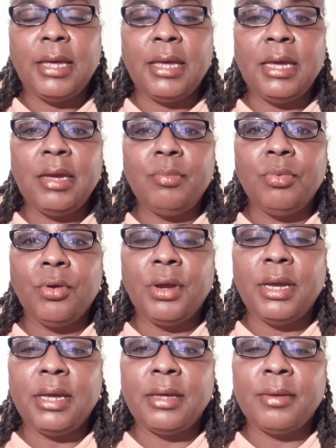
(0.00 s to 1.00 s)

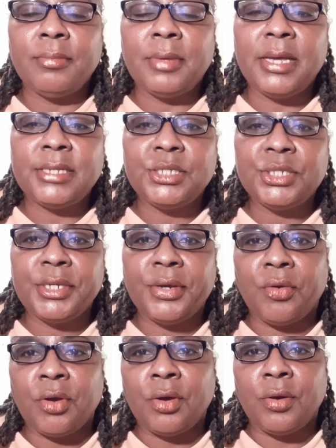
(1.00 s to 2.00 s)
Abraham and
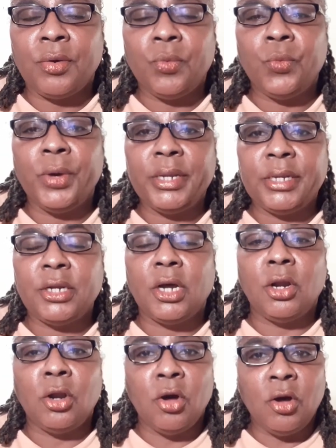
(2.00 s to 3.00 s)
Sarah waited
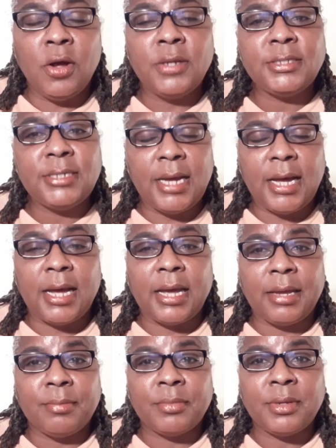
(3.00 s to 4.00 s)
a long
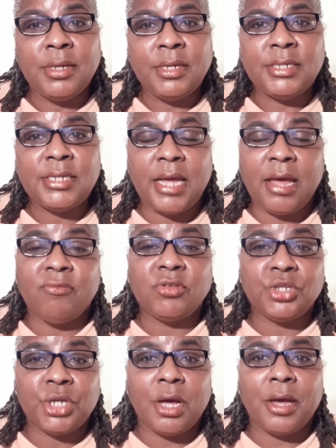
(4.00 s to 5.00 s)
time to have a
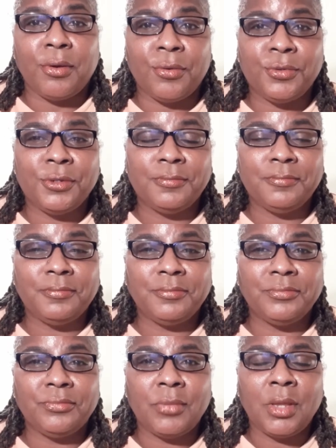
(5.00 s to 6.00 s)
child.
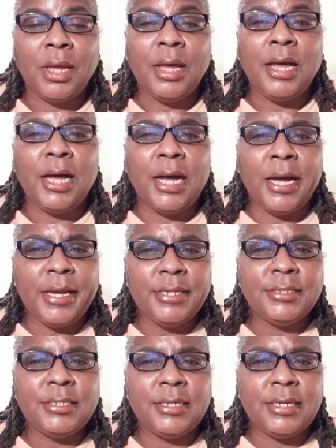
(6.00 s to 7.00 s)

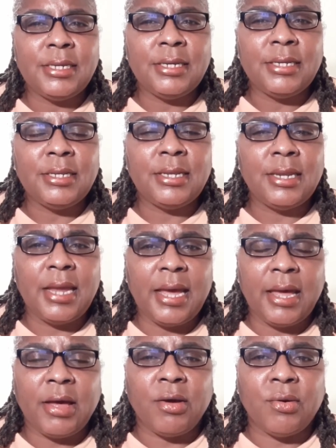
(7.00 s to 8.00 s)
Isaac
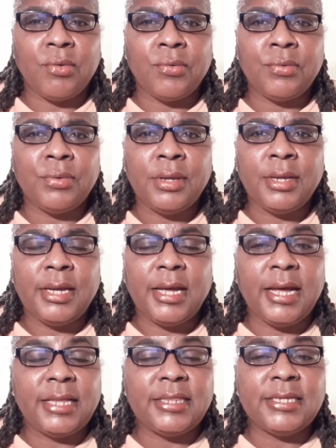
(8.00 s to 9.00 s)
now,
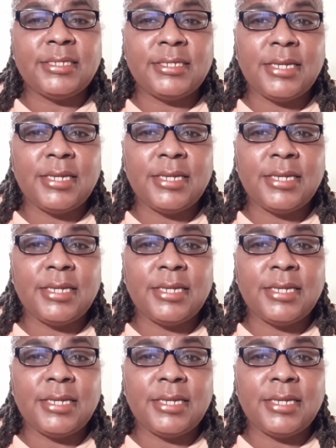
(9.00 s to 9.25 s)
at this